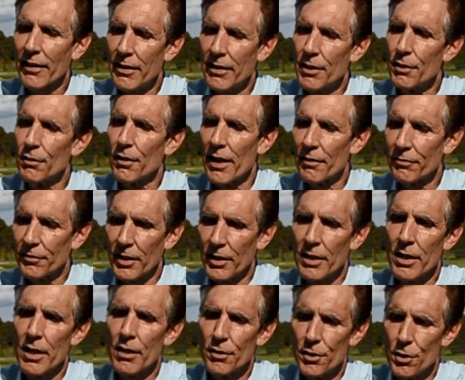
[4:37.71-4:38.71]
year after
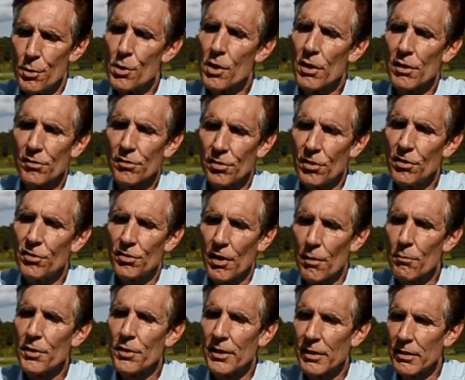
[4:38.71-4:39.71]
year, you were going to see
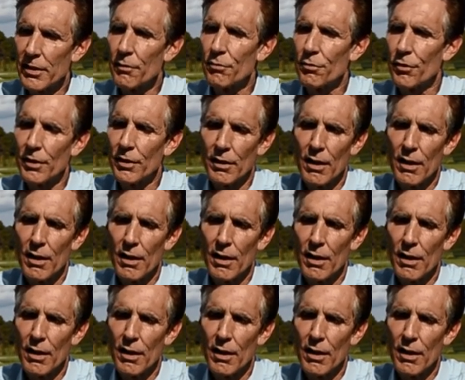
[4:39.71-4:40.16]
something different.